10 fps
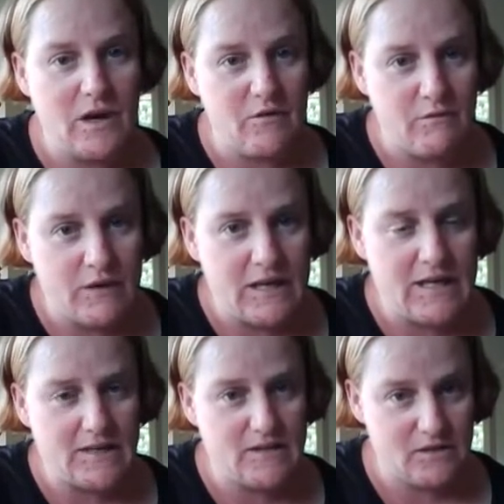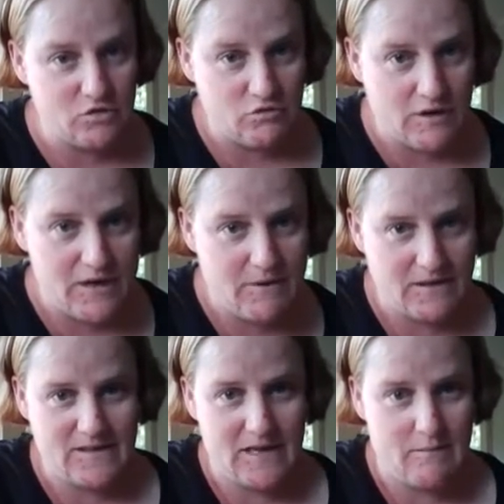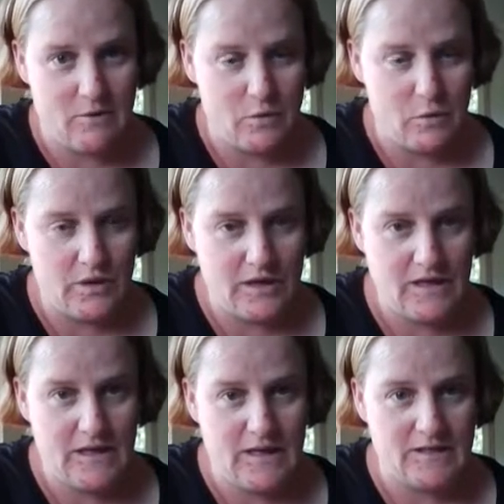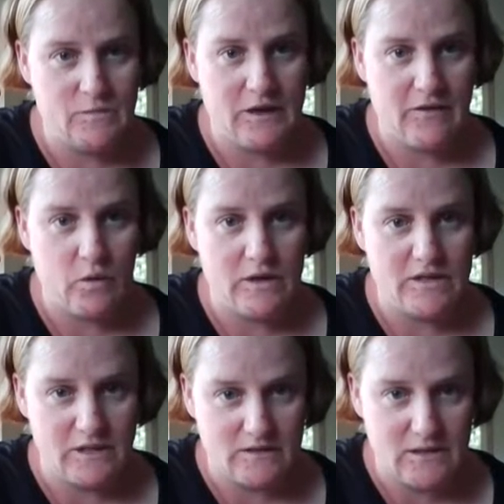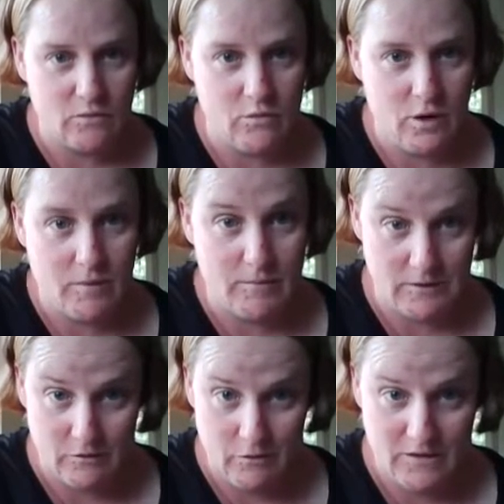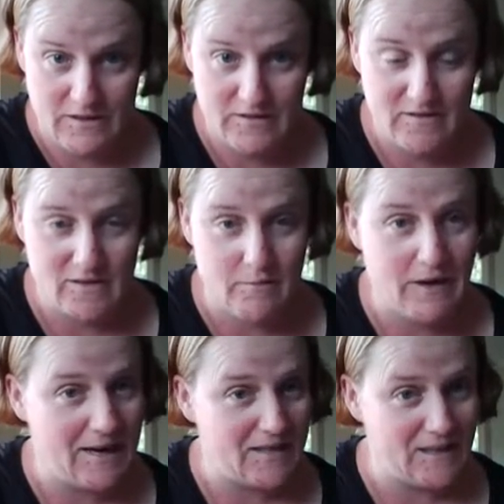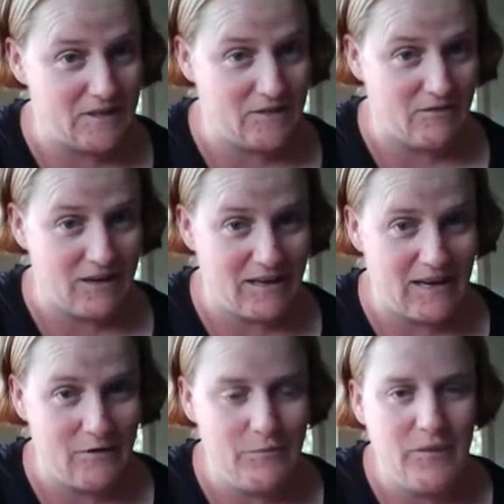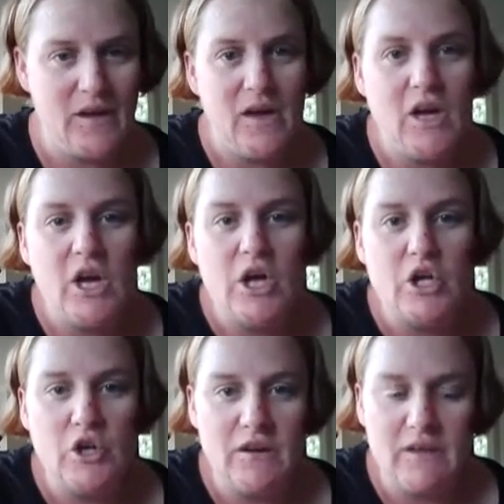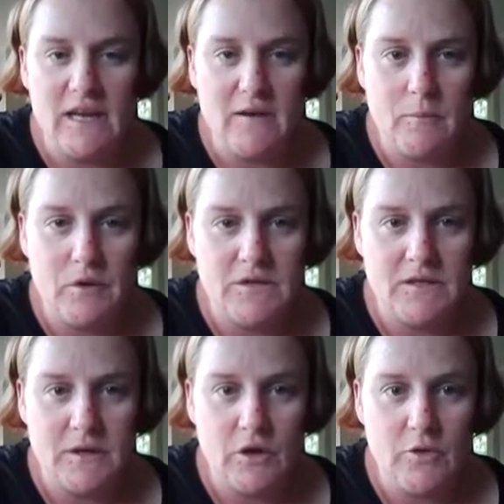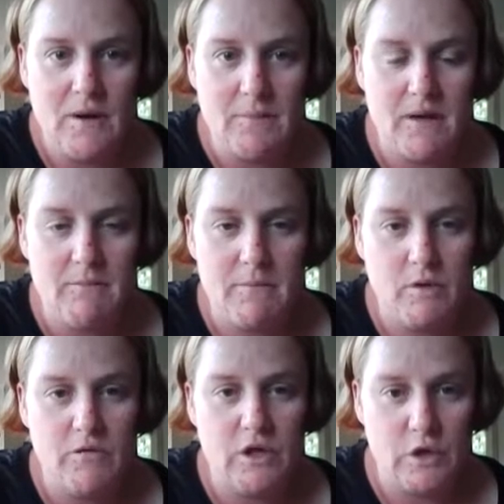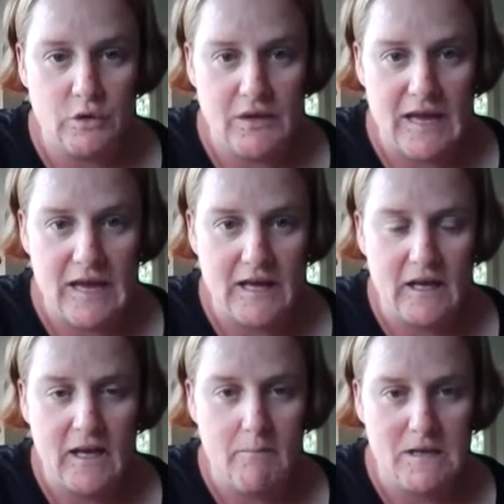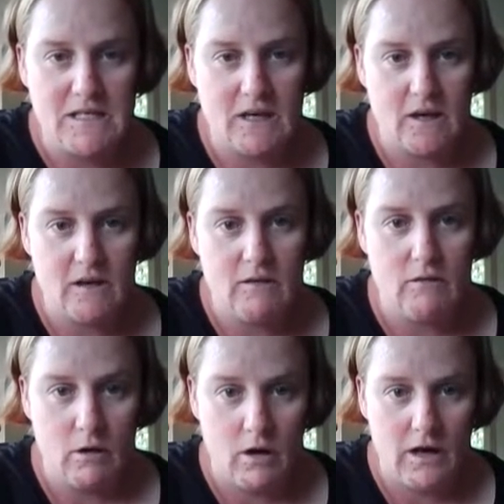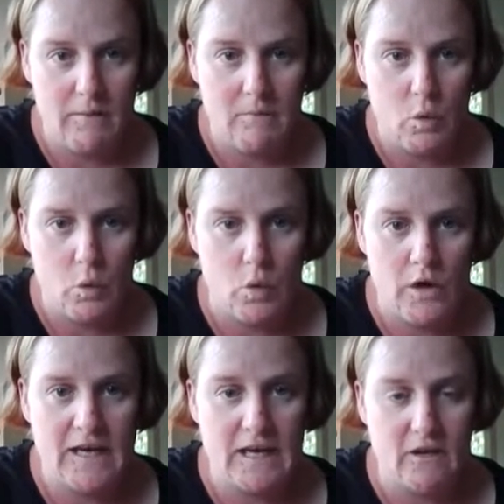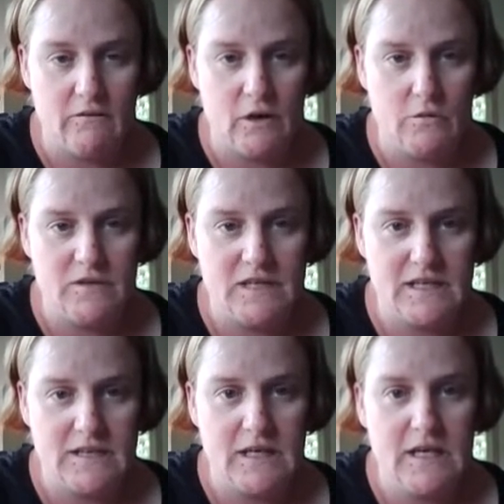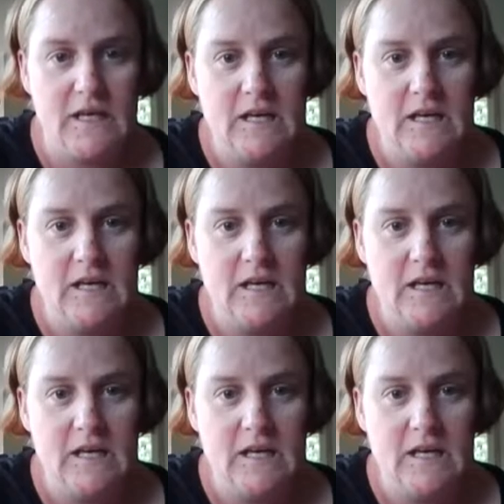A really extreme example is one of the questions that will pop up in your quizzes, so pay attention right now. You have a young person who may be a member of a youth gang committing crime or getting involved in